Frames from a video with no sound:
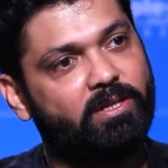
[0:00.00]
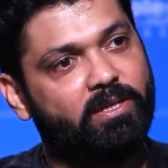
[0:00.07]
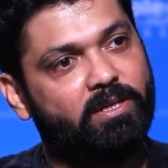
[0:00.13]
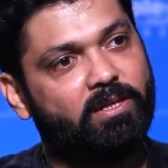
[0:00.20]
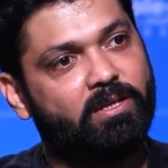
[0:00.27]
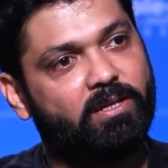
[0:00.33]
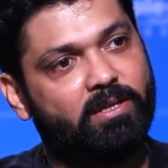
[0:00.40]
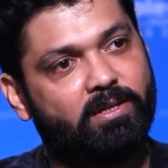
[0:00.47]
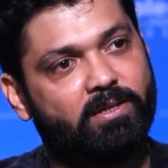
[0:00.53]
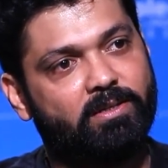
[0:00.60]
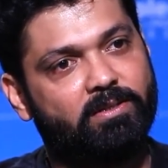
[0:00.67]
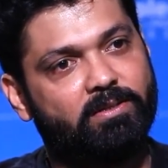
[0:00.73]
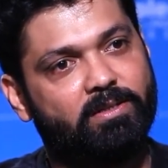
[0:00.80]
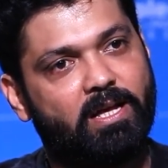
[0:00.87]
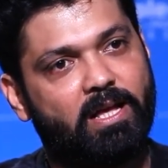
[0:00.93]

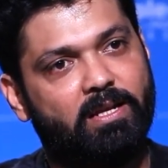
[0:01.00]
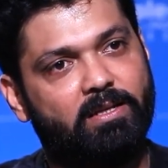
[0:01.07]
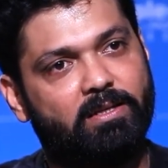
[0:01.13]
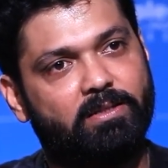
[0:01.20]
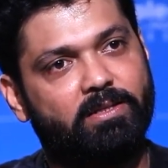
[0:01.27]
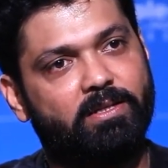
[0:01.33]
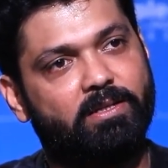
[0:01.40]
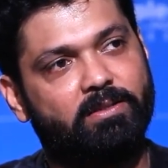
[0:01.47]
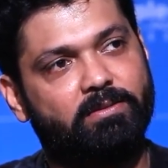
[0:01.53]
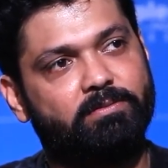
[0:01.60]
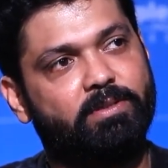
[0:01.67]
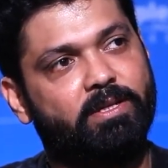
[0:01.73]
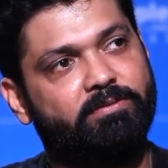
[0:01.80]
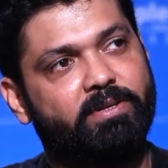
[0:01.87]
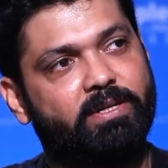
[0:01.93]
I'll
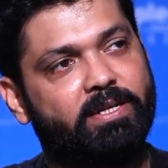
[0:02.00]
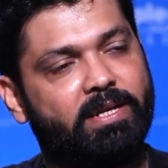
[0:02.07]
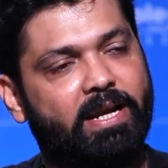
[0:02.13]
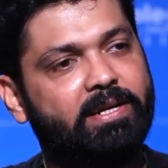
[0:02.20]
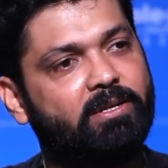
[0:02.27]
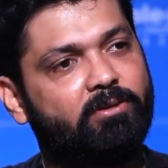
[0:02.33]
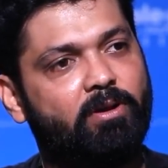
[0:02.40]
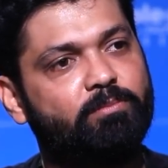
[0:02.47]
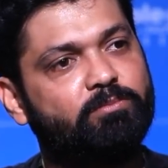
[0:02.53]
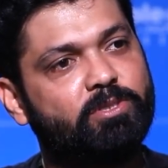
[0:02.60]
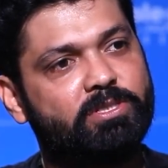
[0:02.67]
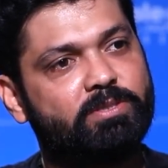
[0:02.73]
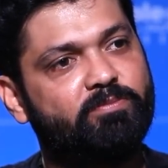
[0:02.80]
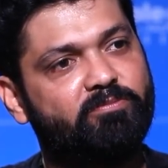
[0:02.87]
definitely. Right now, I'm just.